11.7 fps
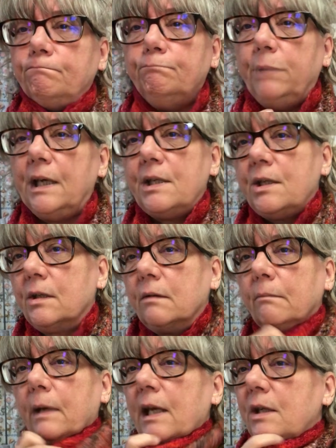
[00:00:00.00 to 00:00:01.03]
bits.
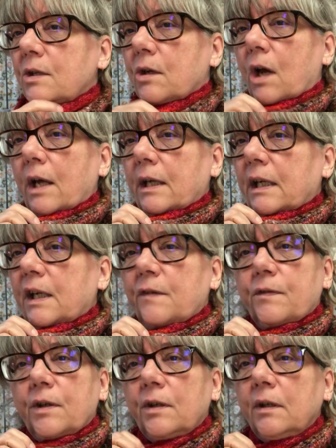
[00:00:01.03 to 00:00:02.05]
It's
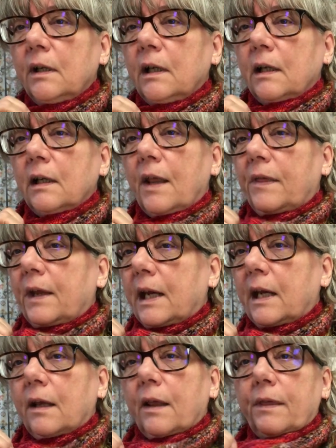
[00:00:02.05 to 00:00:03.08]
uneven,
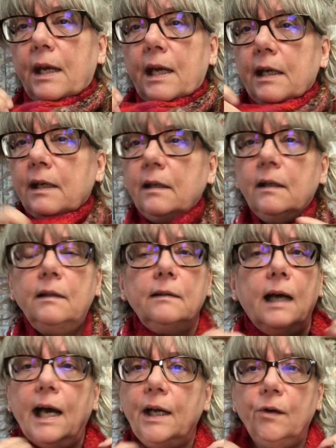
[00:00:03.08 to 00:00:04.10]
thick, thin,
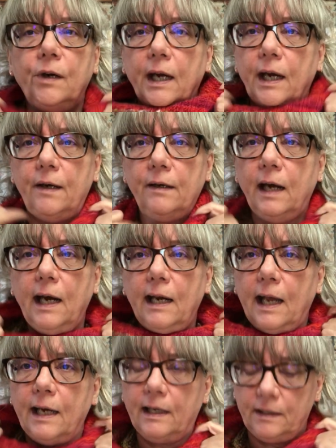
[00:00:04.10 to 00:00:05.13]
I don't care, I
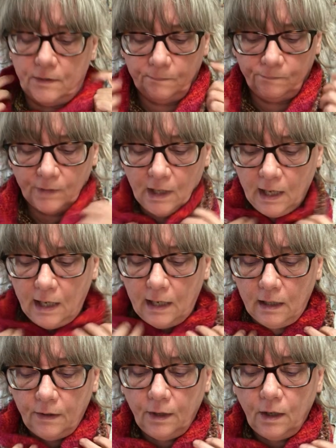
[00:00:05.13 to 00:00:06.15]
like it.
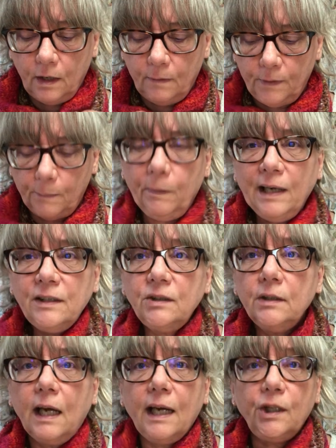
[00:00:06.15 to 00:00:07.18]
The
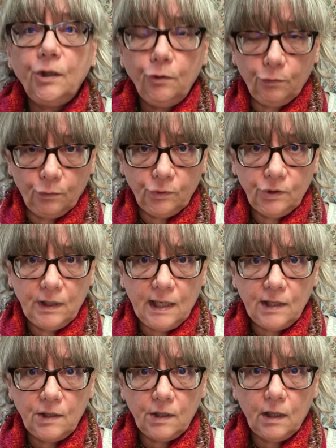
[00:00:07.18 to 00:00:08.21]
pattern I used
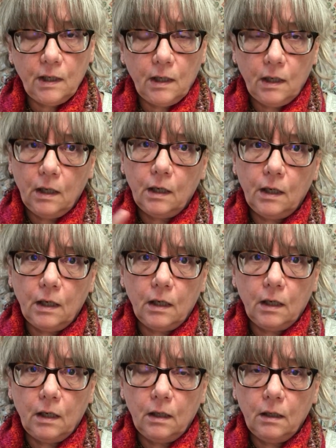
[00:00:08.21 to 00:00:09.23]
is
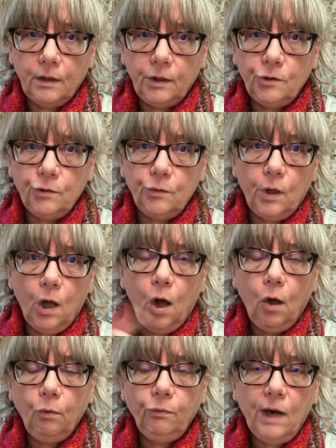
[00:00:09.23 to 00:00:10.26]
you do a
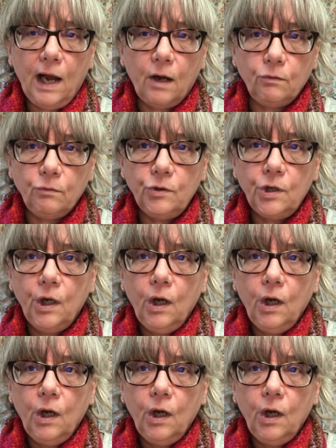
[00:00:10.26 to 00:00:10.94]
whole round